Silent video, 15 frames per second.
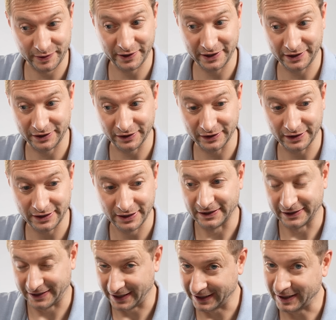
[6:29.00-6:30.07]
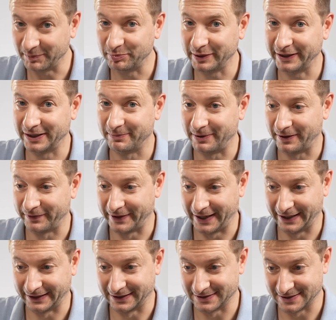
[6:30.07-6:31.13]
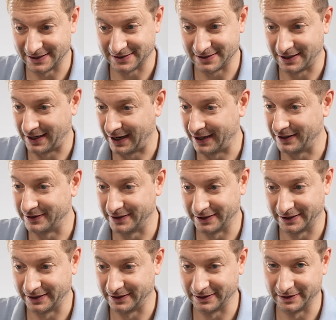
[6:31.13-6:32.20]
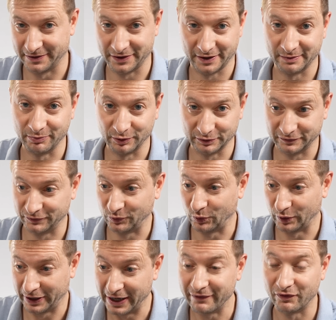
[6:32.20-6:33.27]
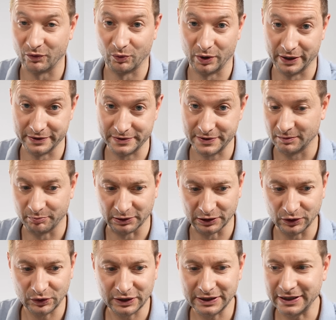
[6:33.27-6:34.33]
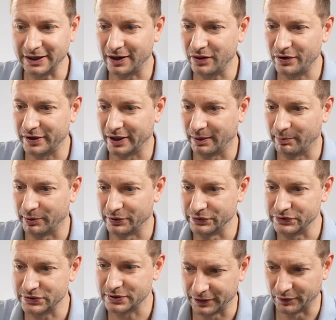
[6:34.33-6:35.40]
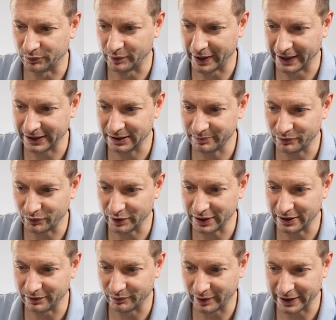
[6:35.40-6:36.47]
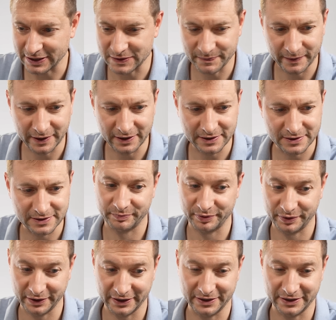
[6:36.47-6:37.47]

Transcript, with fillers: pretty good. I can't complain about that because that's higher than uh, Thunderbolt 4 ever was. But look at the other numbers. The random read and write speeds, pretty